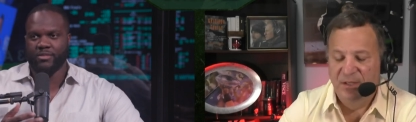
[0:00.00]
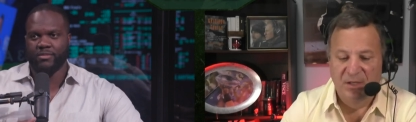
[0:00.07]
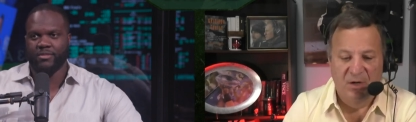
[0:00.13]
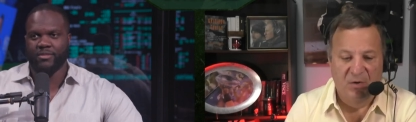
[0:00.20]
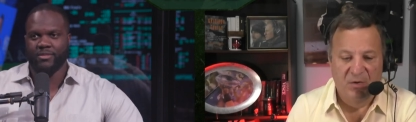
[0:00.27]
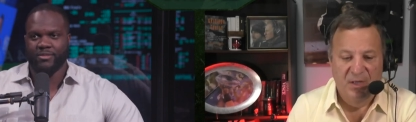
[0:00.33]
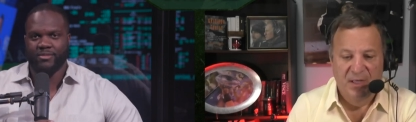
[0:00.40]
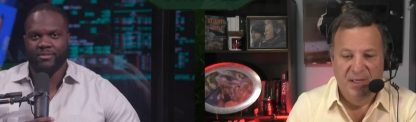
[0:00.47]

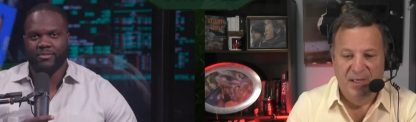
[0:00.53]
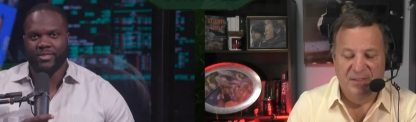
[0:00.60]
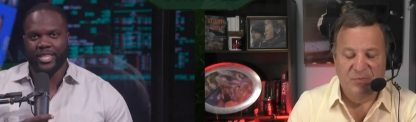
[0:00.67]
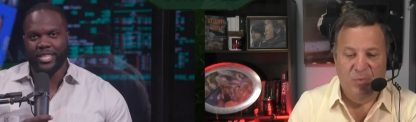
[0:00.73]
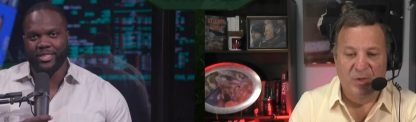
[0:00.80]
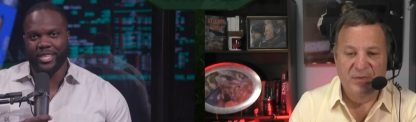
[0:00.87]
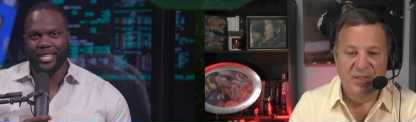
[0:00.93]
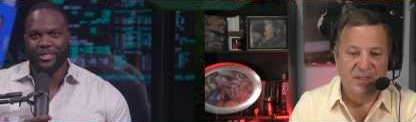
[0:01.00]
Speaker 1: you know,
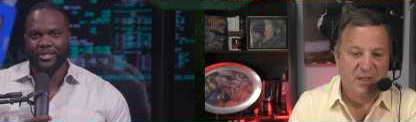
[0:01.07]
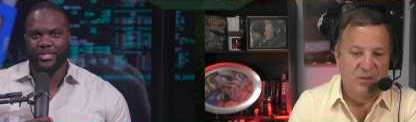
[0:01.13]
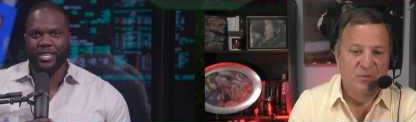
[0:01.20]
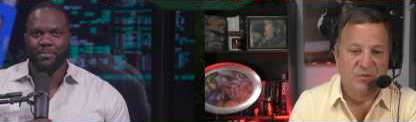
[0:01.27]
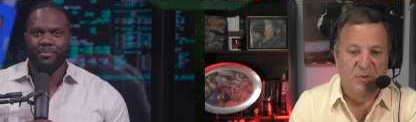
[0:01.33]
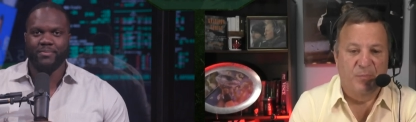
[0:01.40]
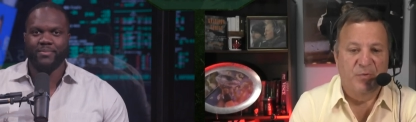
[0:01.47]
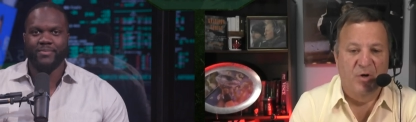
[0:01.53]
it's Le- one leadership? thing
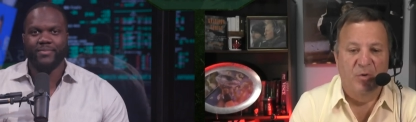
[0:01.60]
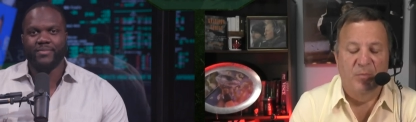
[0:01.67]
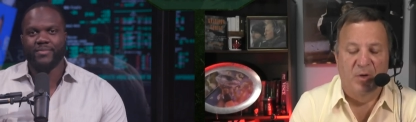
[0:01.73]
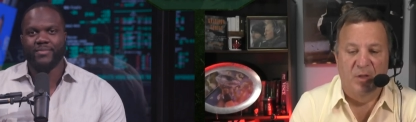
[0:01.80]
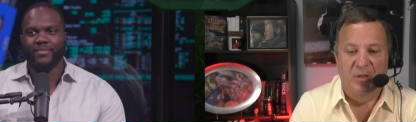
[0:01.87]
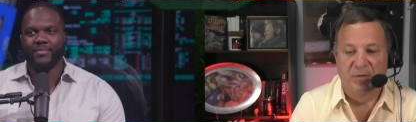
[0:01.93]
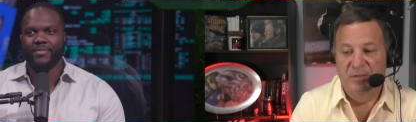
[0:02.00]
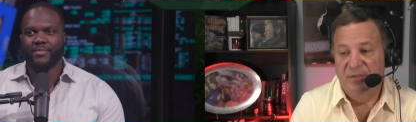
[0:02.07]
to lose a Pro
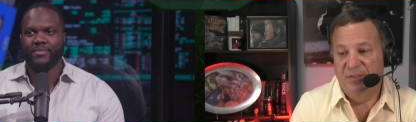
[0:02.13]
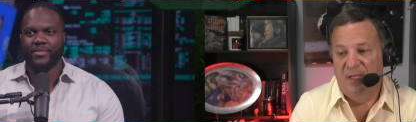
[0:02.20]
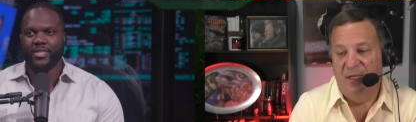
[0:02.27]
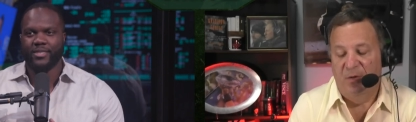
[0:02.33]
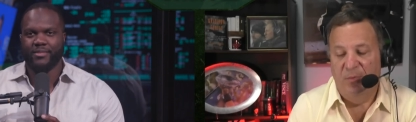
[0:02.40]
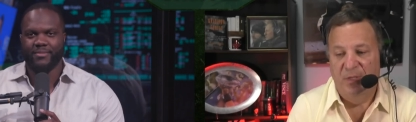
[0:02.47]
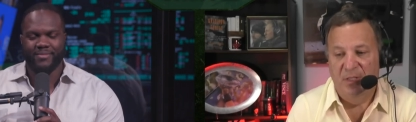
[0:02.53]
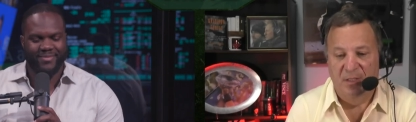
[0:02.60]
Bowler and
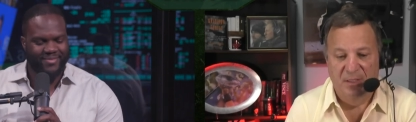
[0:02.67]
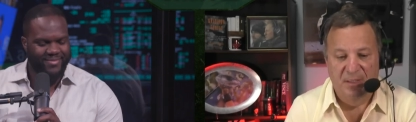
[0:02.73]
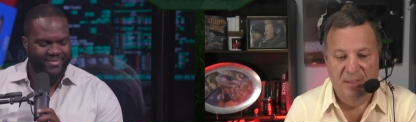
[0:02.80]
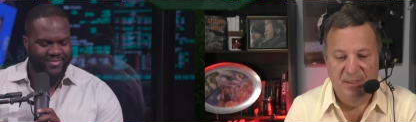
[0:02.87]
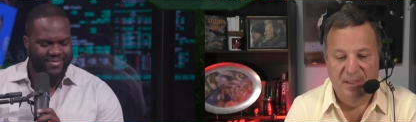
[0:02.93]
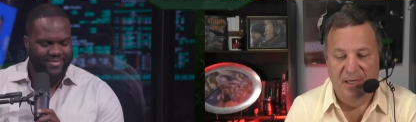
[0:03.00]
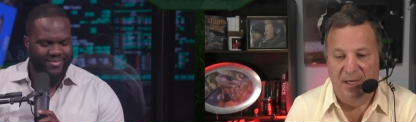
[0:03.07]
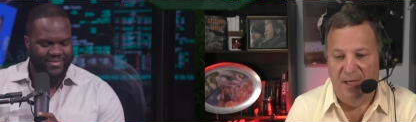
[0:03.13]
say, yeah. "Oh, we,
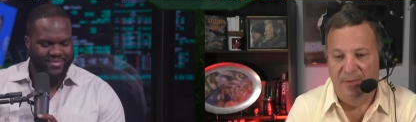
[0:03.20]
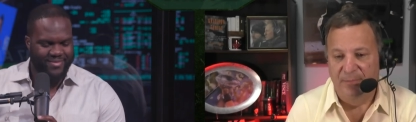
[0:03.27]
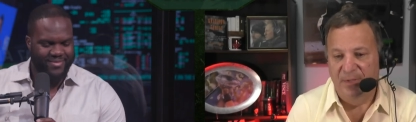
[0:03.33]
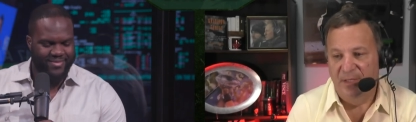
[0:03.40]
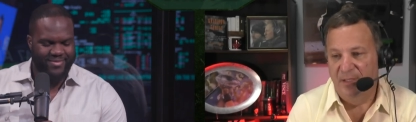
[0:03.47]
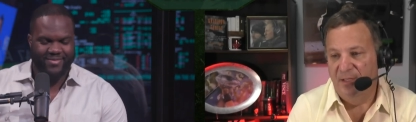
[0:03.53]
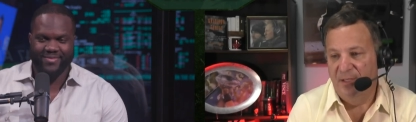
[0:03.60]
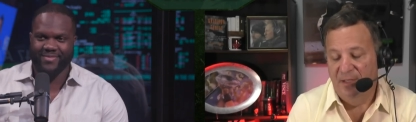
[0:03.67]
yeah." I
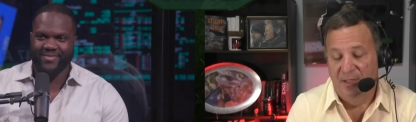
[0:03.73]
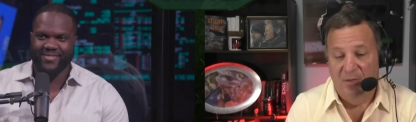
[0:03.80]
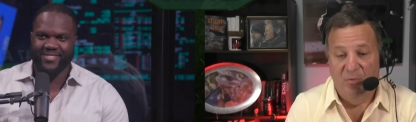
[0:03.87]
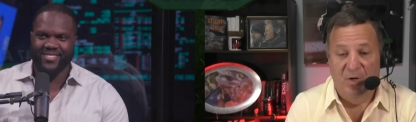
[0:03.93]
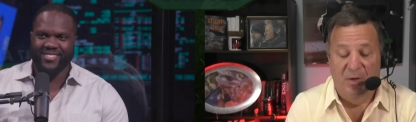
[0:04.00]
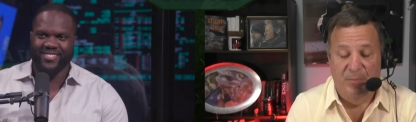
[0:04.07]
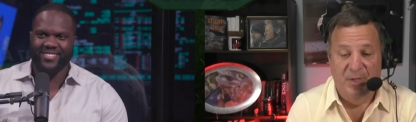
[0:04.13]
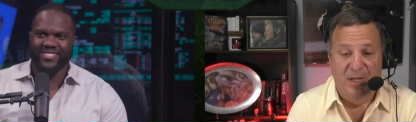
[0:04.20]
mean,
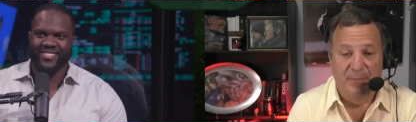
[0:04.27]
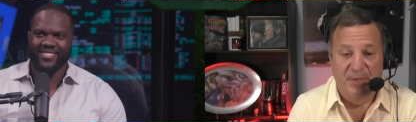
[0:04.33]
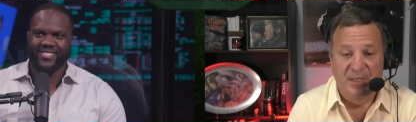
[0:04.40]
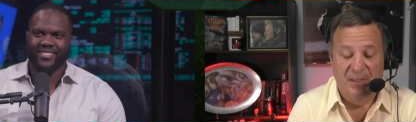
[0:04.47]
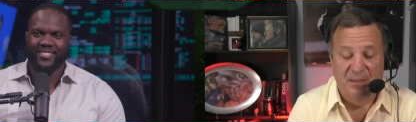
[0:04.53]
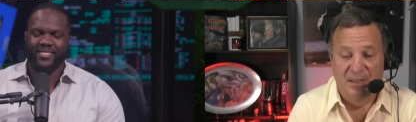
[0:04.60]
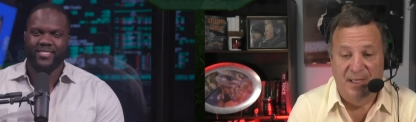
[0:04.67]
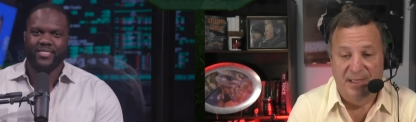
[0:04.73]
well, but I
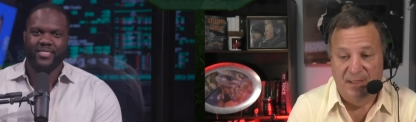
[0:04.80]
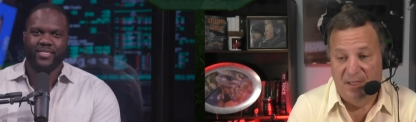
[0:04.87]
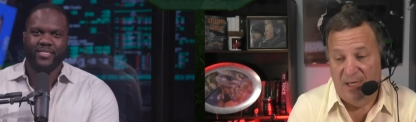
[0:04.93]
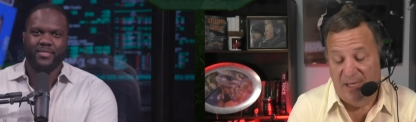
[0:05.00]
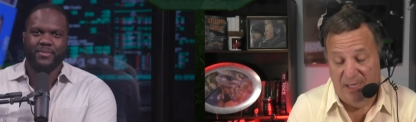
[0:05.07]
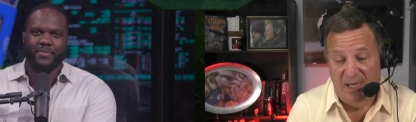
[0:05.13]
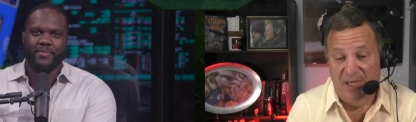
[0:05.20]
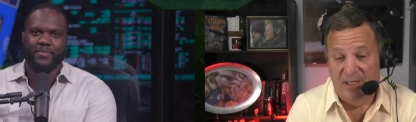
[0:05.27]
mean, like
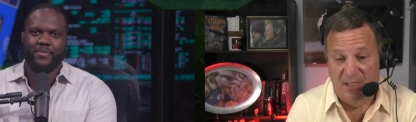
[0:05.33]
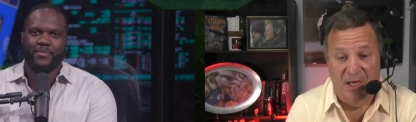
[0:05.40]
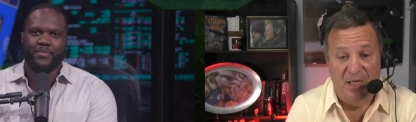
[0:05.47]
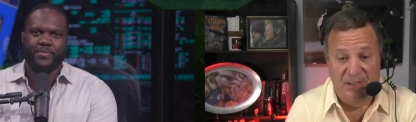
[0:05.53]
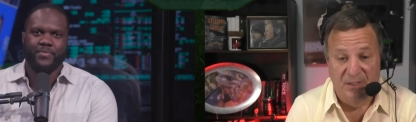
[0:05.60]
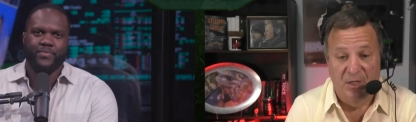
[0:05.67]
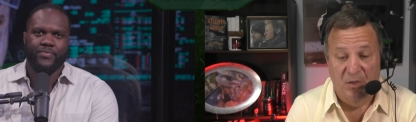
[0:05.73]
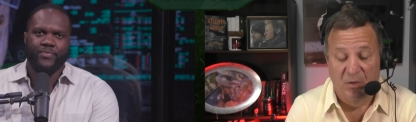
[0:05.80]
I, I,
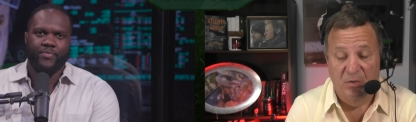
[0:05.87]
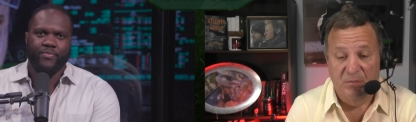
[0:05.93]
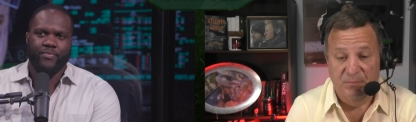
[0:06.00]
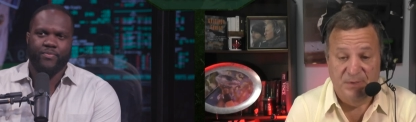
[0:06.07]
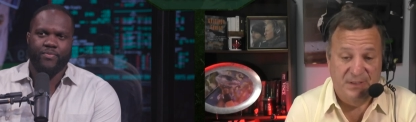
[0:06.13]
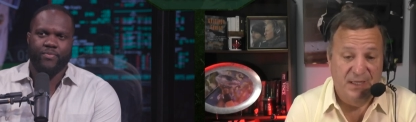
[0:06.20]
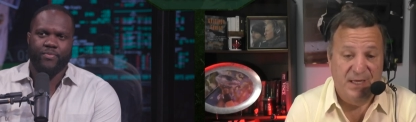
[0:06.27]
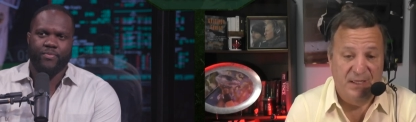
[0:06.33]
I
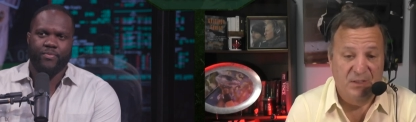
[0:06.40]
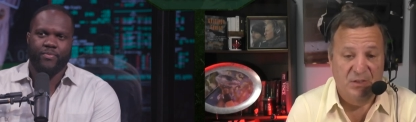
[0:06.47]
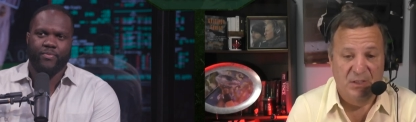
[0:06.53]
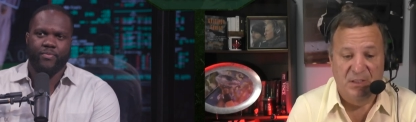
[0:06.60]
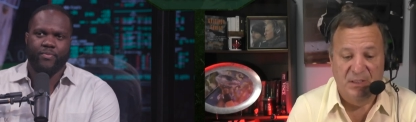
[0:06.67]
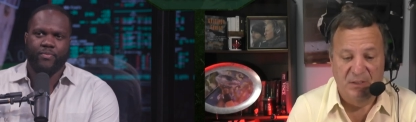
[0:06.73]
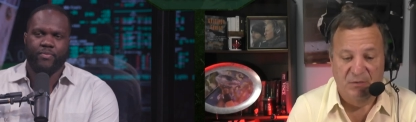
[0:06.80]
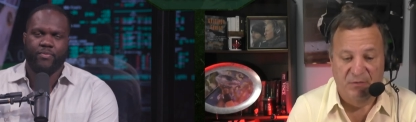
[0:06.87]
know, but they got a
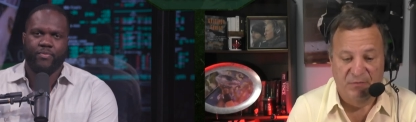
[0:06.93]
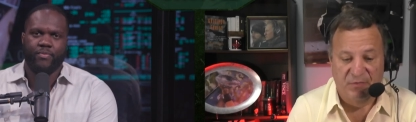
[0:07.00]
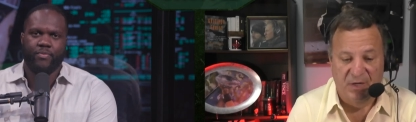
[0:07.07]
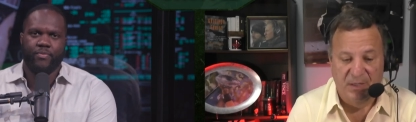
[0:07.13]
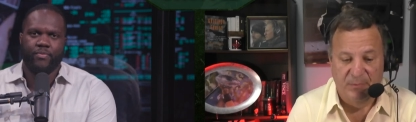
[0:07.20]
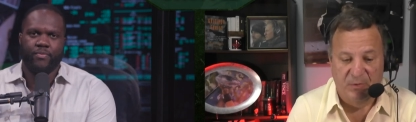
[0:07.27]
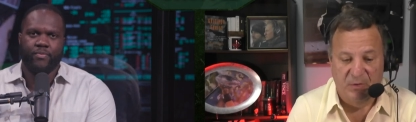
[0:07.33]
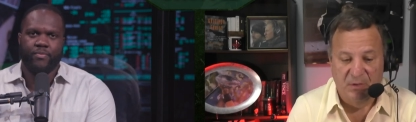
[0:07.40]
good leader in
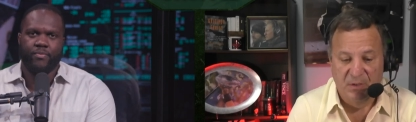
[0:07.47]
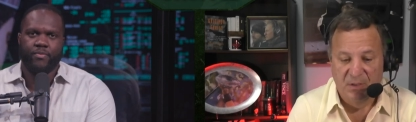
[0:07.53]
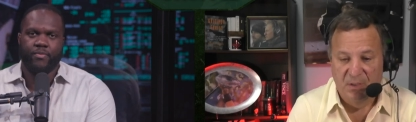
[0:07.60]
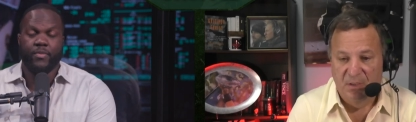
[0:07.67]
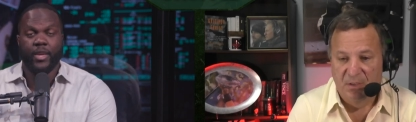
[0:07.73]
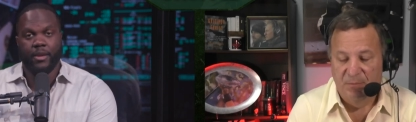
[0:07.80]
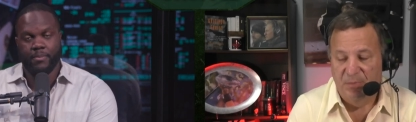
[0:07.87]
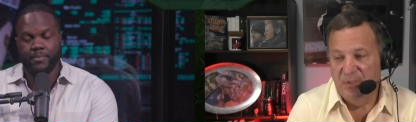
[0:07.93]
Vrabel.
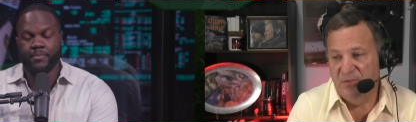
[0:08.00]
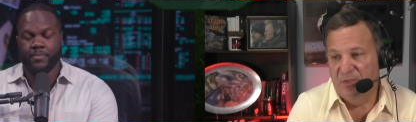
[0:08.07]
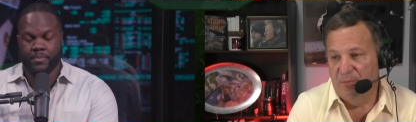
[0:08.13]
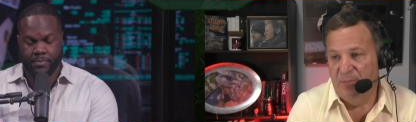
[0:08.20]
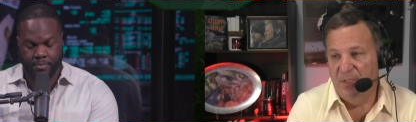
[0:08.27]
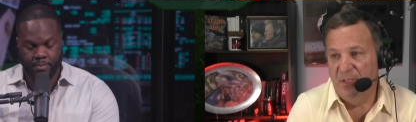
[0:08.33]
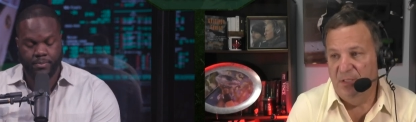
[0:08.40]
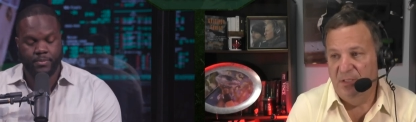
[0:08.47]
Yeah. But
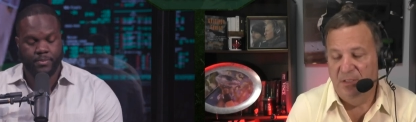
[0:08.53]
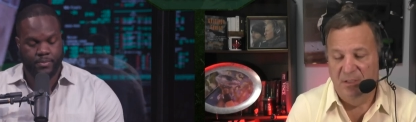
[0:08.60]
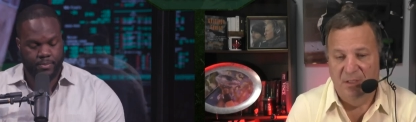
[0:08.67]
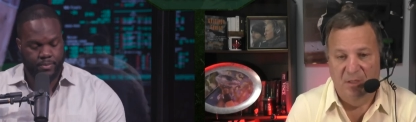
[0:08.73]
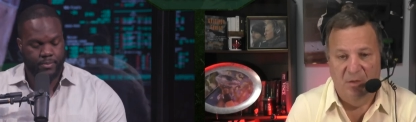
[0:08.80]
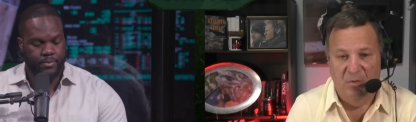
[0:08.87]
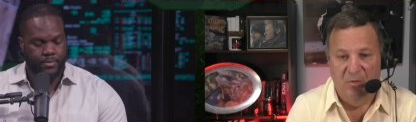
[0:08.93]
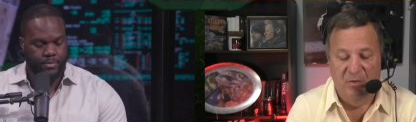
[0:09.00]
to me,
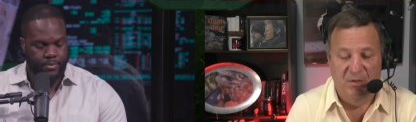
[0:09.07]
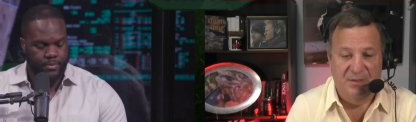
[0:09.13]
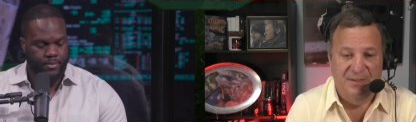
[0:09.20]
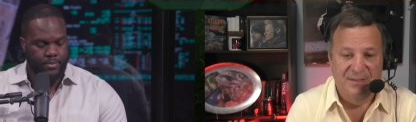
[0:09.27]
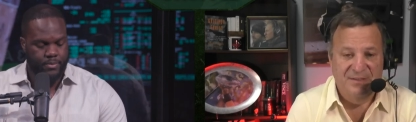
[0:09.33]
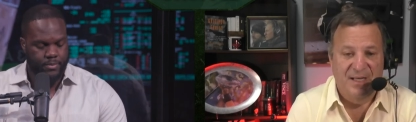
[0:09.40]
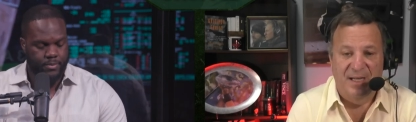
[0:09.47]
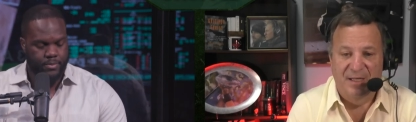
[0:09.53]
you know,
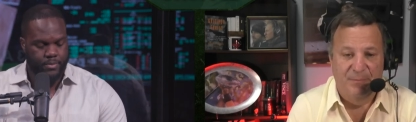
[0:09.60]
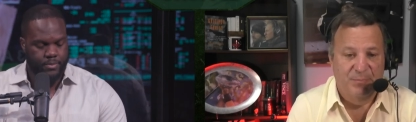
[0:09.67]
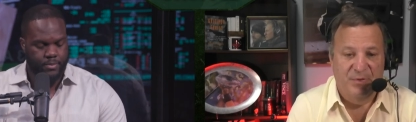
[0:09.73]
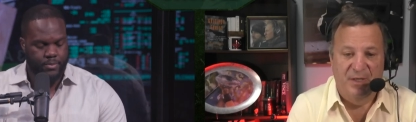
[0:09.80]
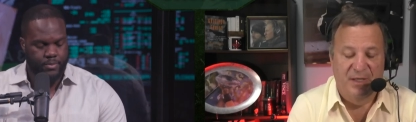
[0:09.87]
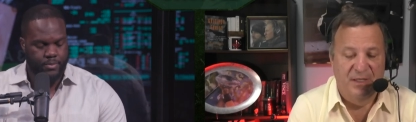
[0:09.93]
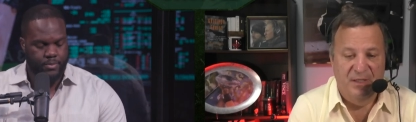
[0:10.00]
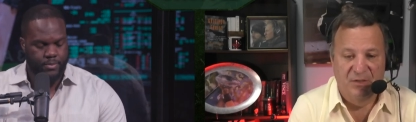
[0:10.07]
look, this guy didn't
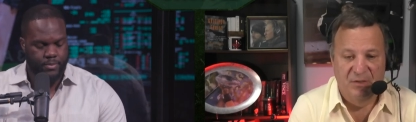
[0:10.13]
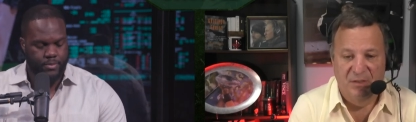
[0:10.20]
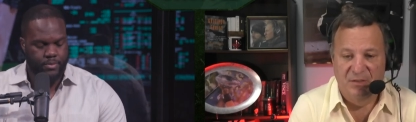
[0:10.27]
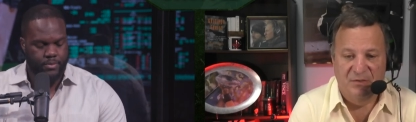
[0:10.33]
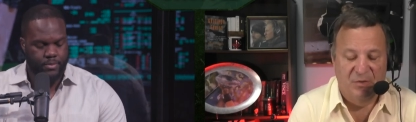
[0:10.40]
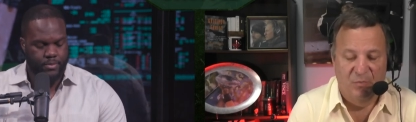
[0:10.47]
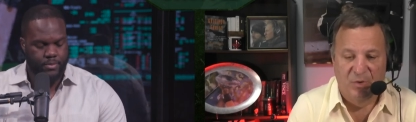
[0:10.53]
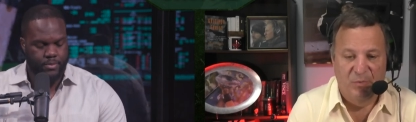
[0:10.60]
play any good. So